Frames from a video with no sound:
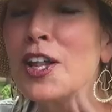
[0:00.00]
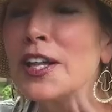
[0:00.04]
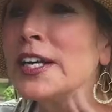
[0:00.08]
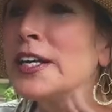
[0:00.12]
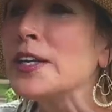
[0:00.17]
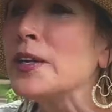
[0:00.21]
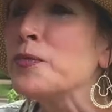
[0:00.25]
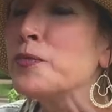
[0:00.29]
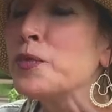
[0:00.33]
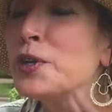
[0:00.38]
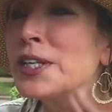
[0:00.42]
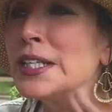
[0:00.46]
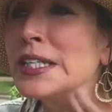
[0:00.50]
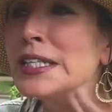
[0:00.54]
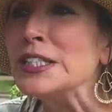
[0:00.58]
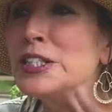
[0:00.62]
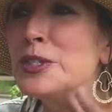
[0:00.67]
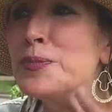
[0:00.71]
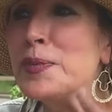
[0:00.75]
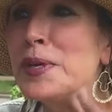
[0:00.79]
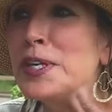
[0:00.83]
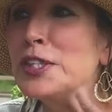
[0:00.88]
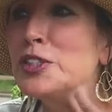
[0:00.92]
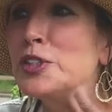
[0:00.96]
It really
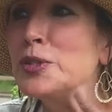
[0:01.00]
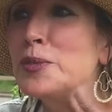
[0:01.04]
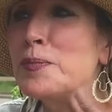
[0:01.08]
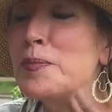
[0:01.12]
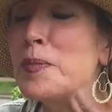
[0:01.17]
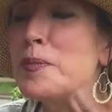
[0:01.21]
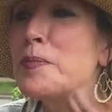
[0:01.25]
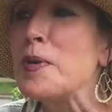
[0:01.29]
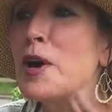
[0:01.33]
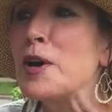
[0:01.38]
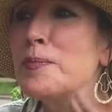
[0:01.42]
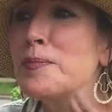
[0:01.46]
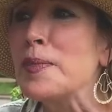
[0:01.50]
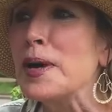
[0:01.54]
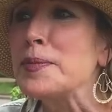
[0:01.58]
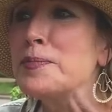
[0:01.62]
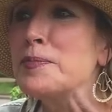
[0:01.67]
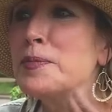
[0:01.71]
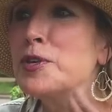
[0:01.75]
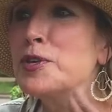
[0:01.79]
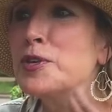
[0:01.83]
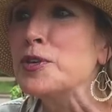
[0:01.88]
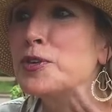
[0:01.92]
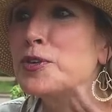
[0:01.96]
depends on, on my
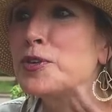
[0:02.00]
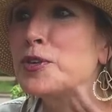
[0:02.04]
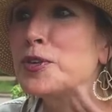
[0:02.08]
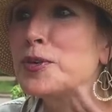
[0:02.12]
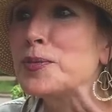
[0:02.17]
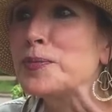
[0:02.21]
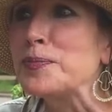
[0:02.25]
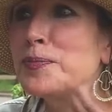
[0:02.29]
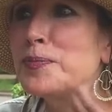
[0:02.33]
mood.